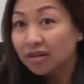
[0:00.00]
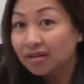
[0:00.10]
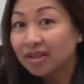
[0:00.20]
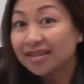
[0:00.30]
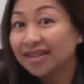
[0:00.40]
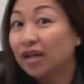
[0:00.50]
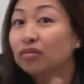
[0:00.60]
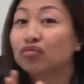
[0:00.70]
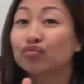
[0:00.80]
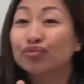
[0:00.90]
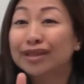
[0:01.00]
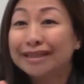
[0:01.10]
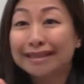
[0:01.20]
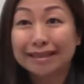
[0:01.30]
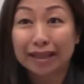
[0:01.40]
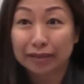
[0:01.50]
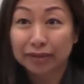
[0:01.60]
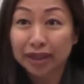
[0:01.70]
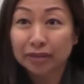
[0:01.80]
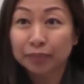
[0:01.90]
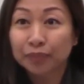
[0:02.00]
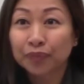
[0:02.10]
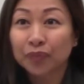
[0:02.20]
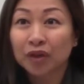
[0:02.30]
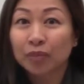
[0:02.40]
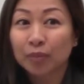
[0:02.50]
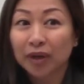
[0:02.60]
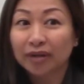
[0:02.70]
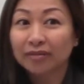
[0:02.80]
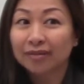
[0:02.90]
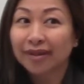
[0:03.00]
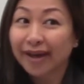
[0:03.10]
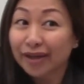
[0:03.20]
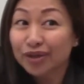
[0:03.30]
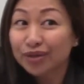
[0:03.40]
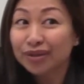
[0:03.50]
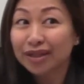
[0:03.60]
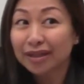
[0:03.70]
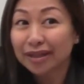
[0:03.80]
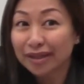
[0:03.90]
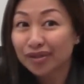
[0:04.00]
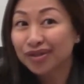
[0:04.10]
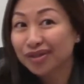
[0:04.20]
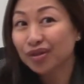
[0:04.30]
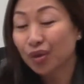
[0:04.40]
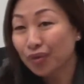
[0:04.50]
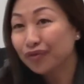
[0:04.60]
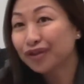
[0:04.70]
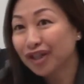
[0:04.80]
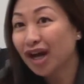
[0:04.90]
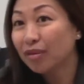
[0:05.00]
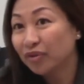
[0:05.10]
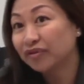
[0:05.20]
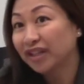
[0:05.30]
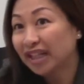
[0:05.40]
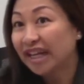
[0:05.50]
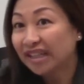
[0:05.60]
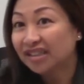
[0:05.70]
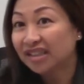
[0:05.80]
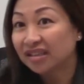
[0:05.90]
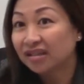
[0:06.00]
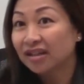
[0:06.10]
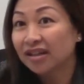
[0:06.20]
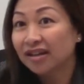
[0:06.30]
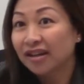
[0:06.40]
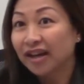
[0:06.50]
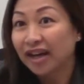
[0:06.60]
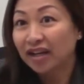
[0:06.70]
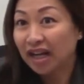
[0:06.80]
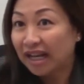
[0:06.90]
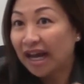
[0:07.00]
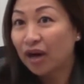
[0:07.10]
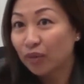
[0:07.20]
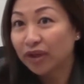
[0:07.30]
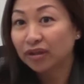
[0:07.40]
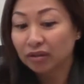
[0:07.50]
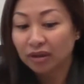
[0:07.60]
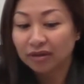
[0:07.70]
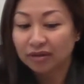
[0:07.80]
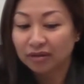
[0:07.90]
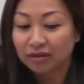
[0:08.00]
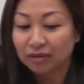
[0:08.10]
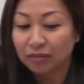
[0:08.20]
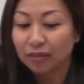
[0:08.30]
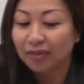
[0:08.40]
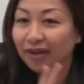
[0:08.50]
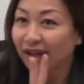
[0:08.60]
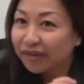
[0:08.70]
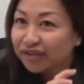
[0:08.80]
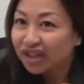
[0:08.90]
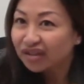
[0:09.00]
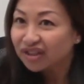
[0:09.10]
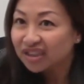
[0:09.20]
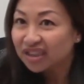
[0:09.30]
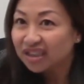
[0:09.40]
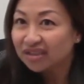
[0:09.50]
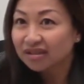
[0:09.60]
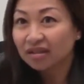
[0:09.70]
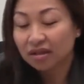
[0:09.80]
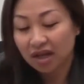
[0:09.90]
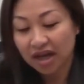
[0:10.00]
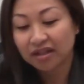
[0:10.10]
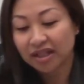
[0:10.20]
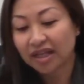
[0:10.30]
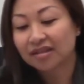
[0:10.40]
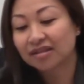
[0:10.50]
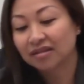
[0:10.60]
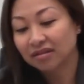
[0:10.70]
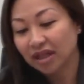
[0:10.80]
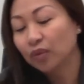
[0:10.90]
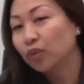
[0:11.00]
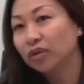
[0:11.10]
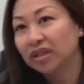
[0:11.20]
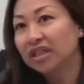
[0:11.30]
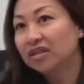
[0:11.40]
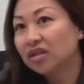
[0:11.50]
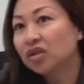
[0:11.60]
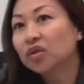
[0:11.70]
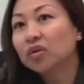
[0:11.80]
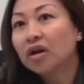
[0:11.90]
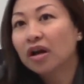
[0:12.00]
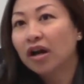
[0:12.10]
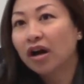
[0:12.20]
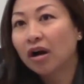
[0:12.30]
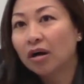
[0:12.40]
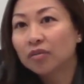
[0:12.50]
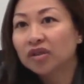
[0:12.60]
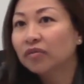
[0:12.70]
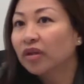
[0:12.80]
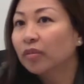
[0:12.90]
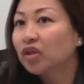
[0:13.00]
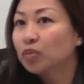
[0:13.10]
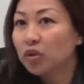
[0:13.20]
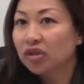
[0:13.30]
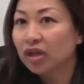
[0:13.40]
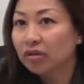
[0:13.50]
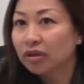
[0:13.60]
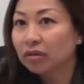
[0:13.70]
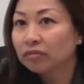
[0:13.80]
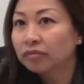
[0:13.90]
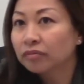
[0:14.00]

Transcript: These sound really scary, but actually it's just over time of neglecting and allowing the lifestyle disease, and yes, it will lead to something much more scarier.